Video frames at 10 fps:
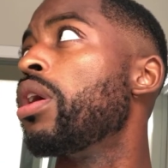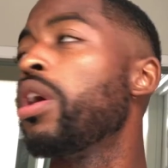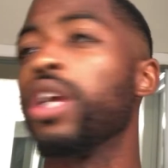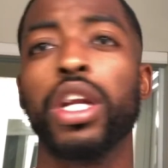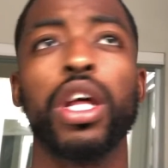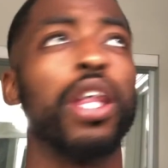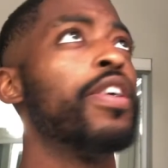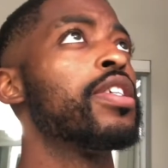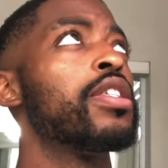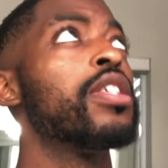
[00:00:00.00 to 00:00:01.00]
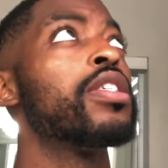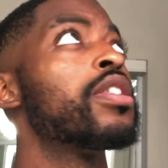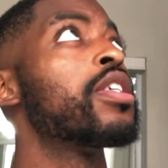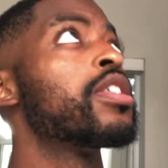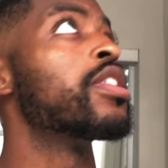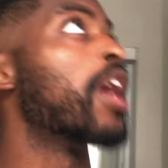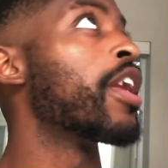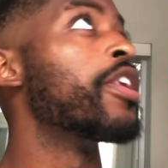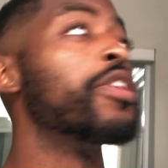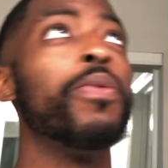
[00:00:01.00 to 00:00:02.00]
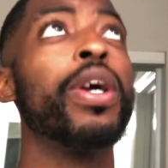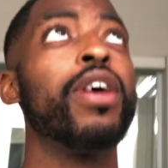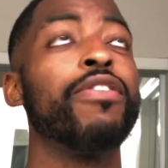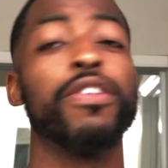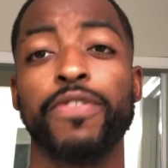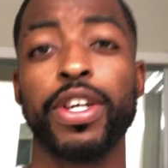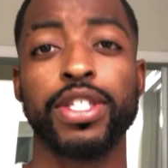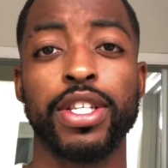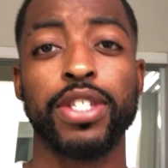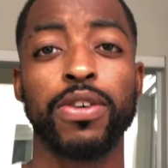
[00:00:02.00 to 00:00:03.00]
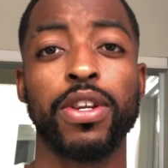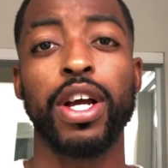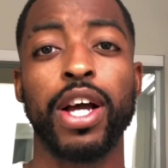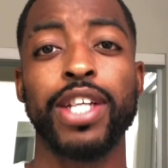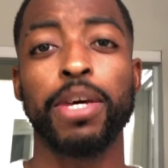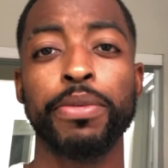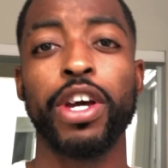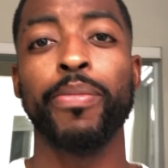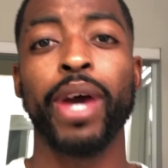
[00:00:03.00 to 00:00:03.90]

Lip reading: Oh no, this is not gonna do. We're gonna have to fix this. Hold on guys, I'll be right